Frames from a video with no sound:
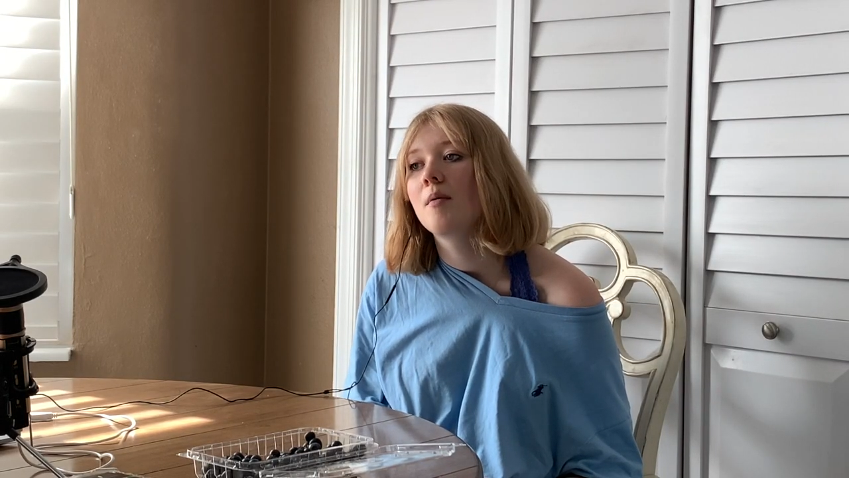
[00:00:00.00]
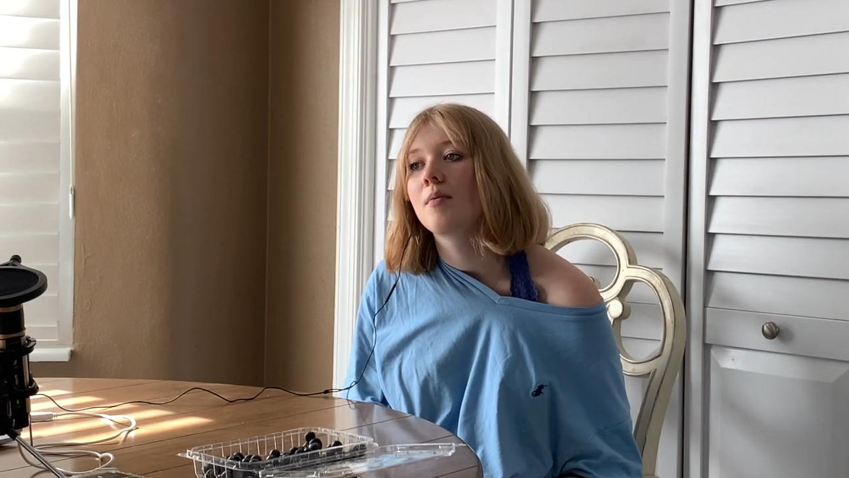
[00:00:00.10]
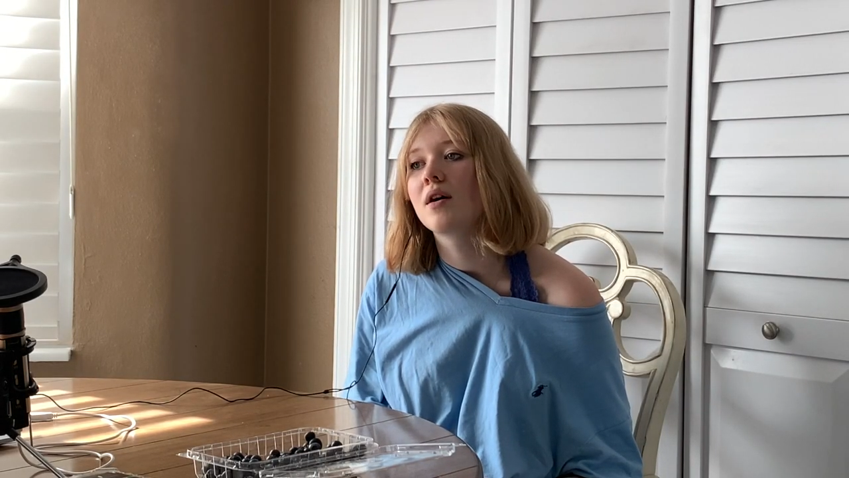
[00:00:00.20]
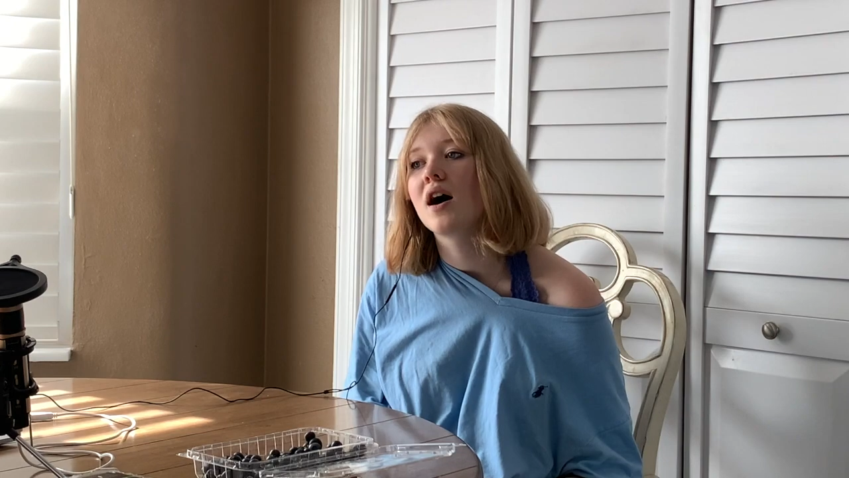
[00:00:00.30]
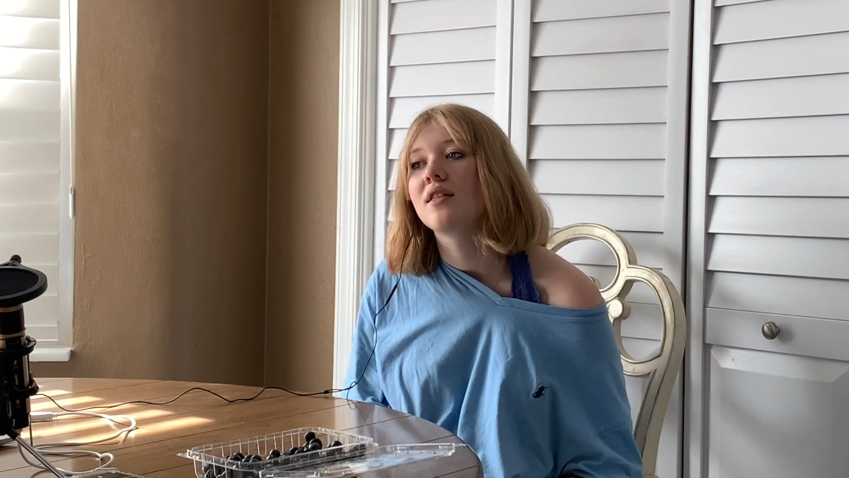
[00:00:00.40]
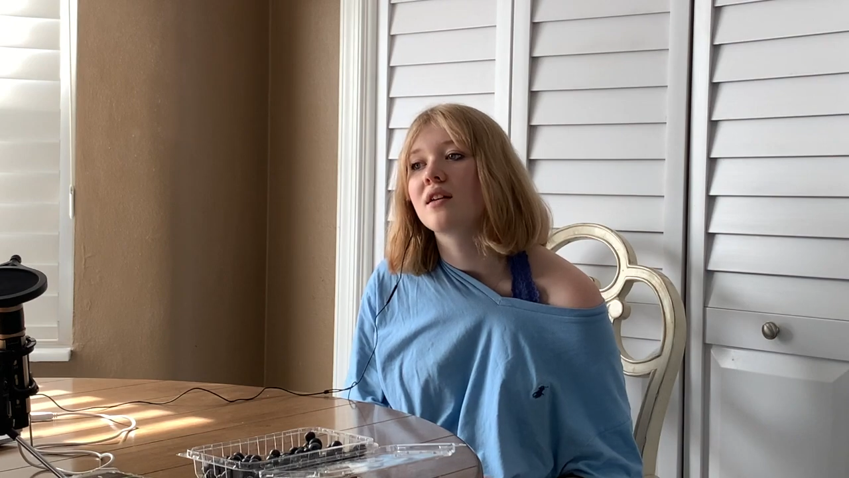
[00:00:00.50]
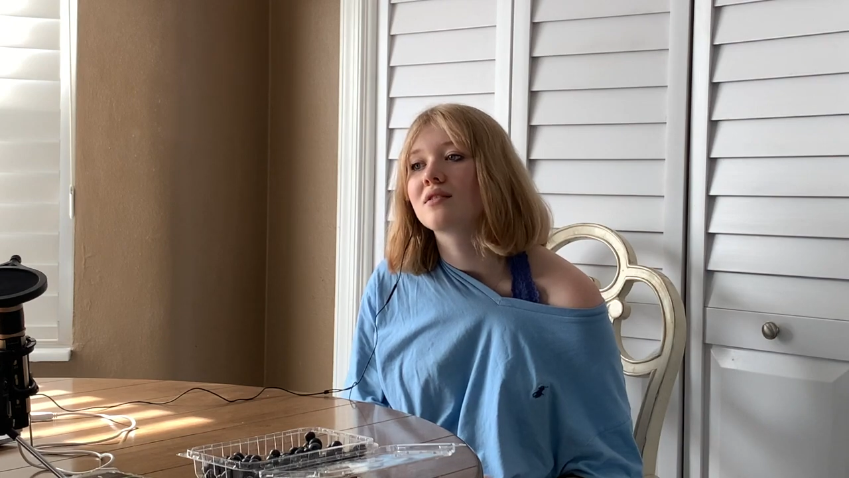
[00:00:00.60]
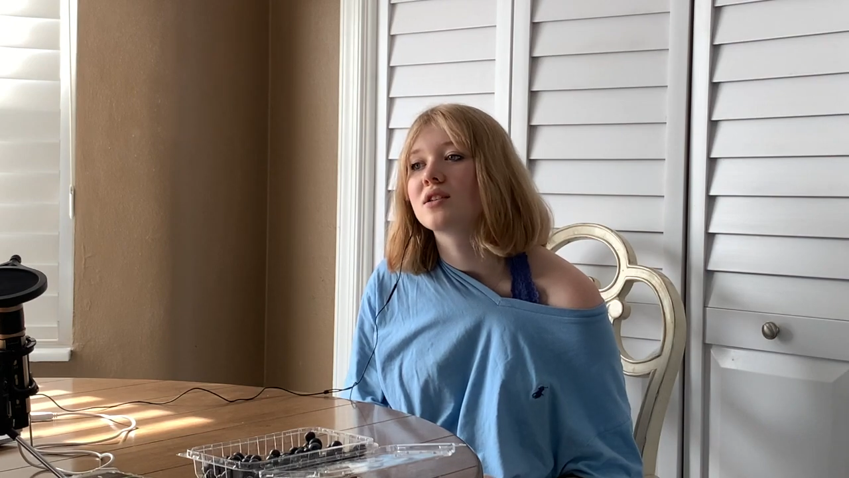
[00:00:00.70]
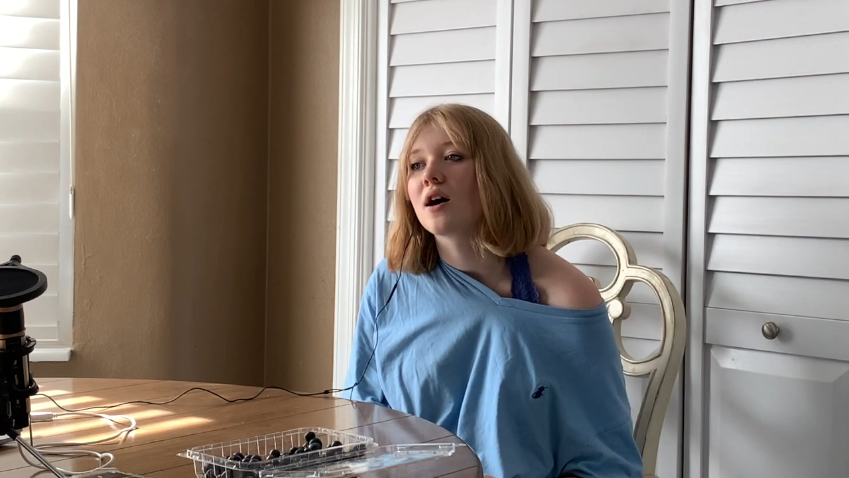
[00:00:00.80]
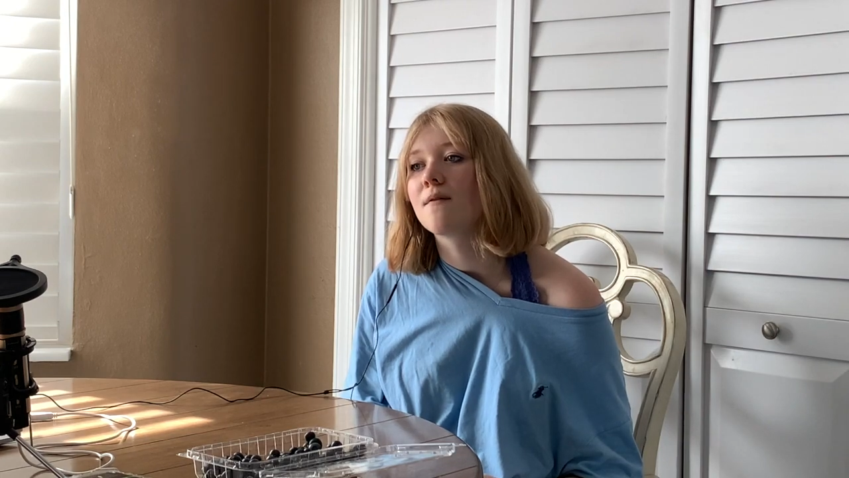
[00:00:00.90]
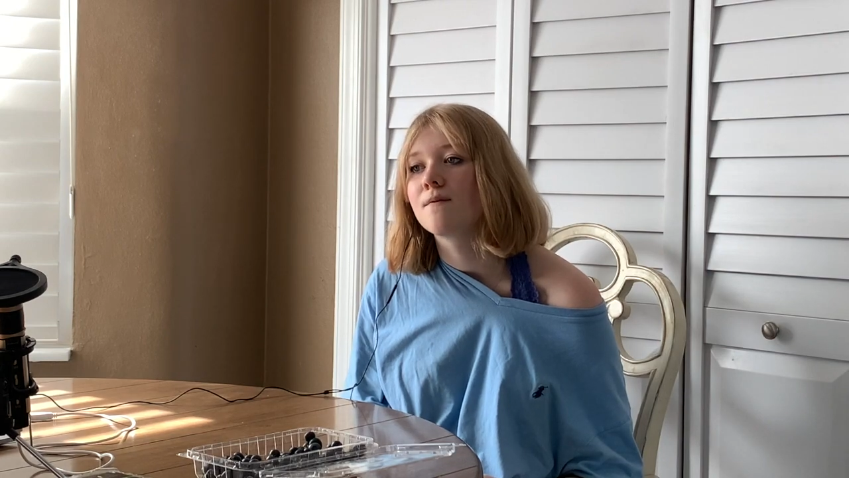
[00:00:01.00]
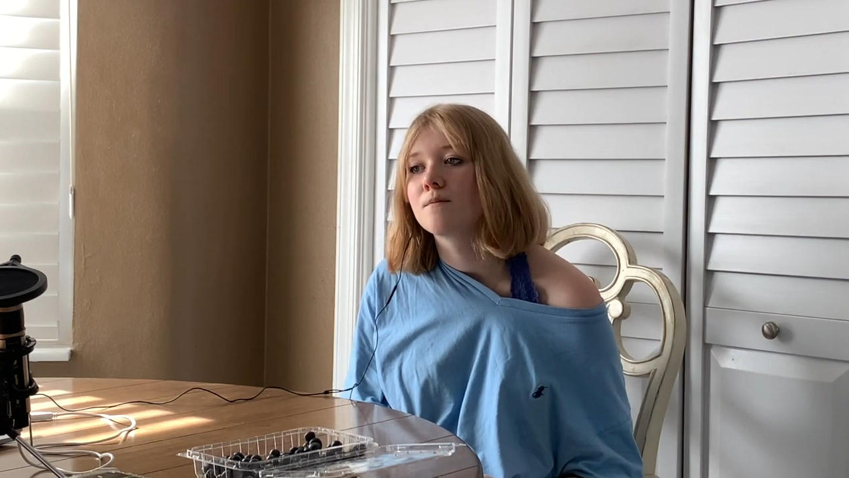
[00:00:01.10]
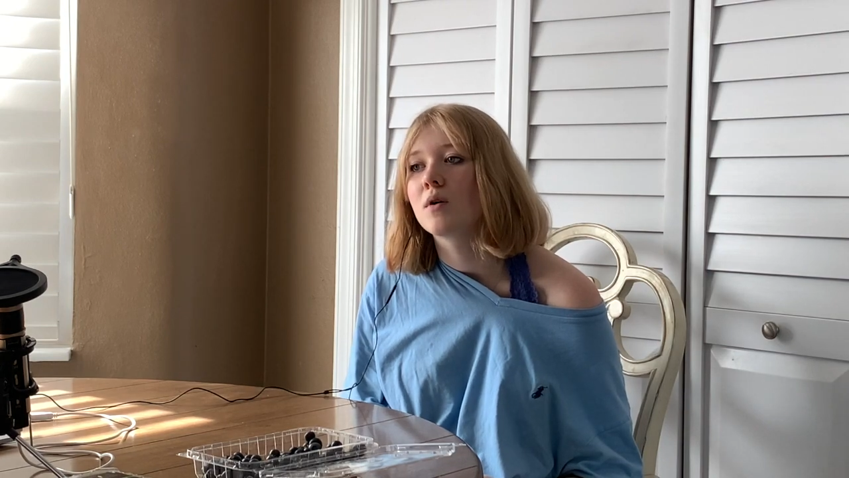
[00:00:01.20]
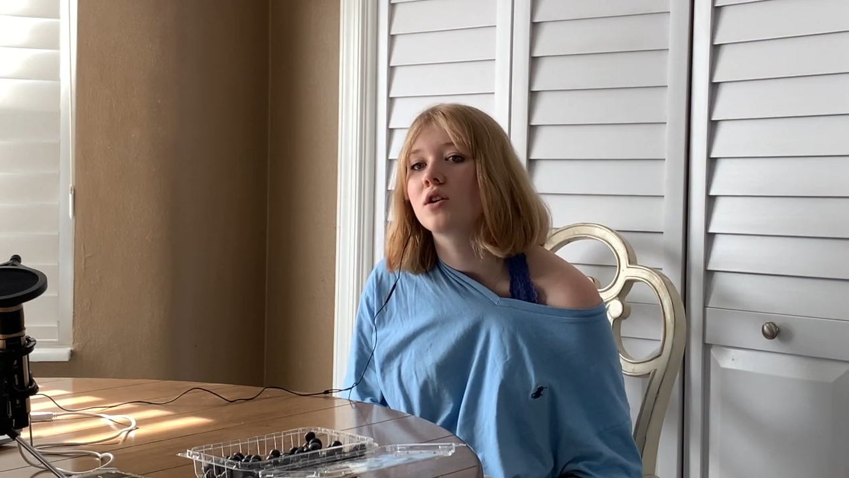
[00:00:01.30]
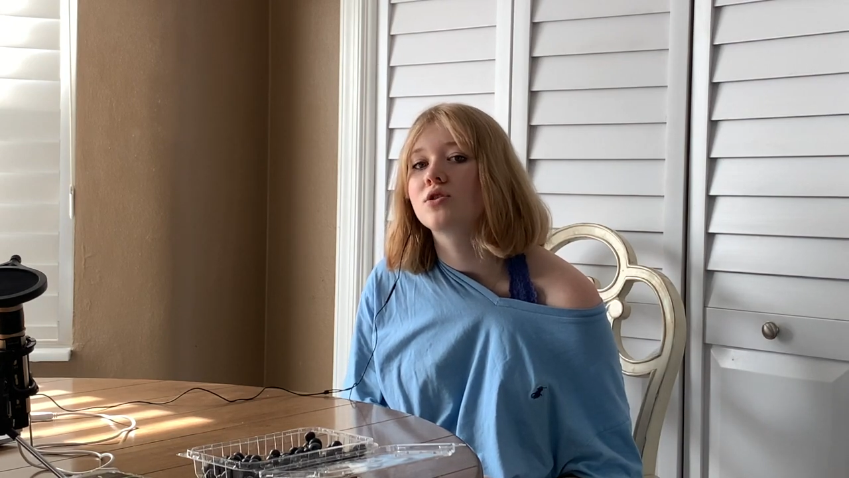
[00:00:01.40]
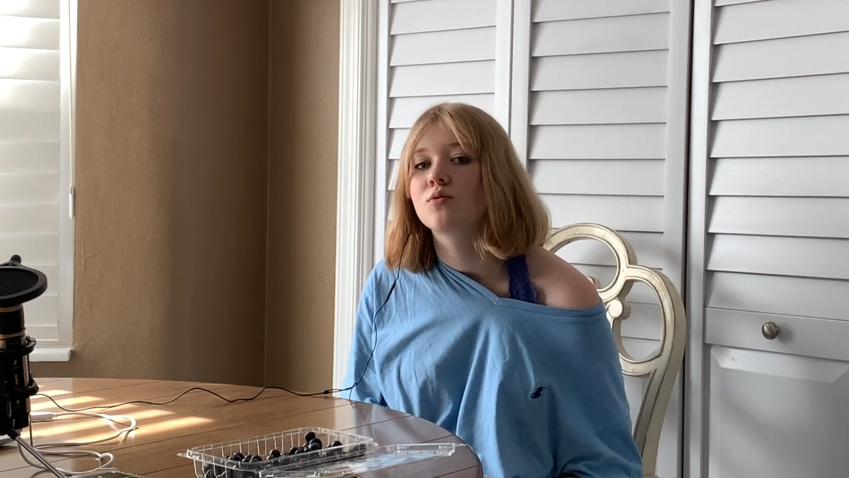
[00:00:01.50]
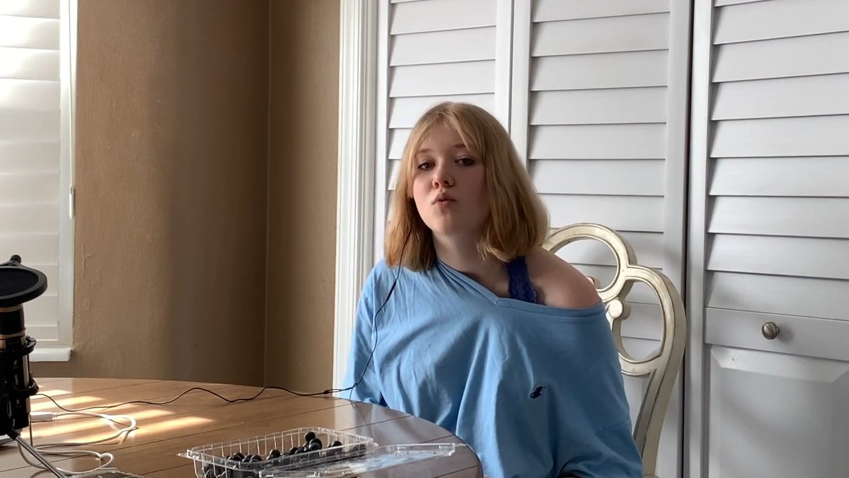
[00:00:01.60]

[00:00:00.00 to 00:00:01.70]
But I think it's that much